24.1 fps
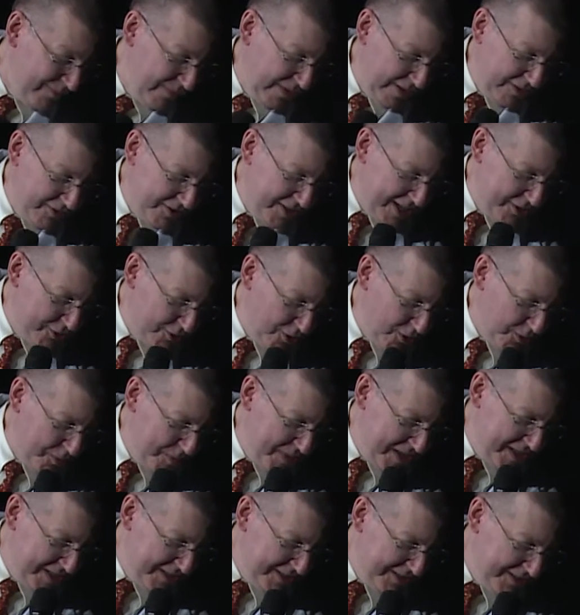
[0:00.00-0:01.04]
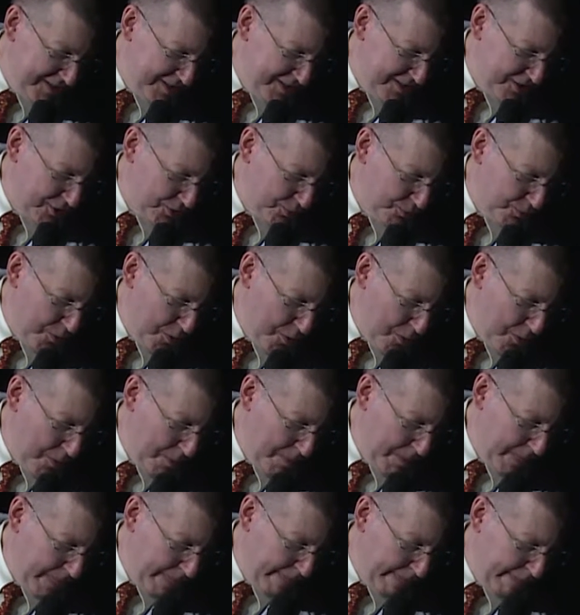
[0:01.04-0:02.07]
they took me into this
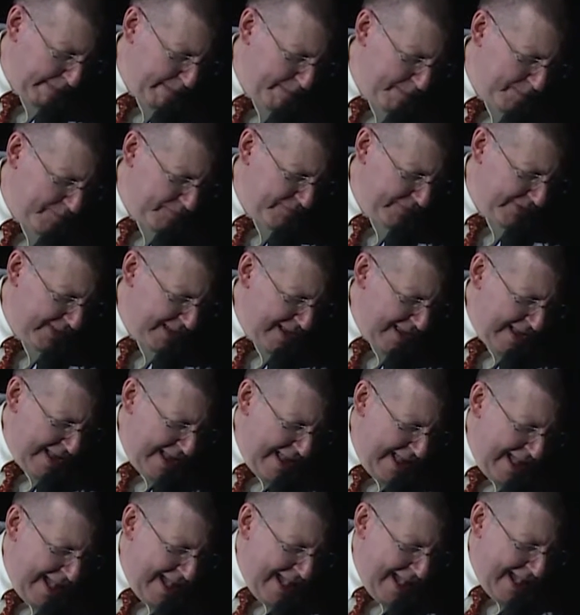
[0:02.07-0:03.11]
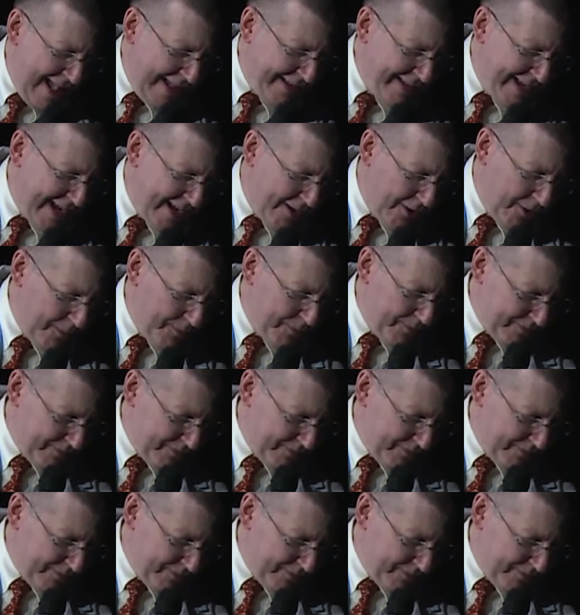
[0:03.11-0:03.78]
room. Now,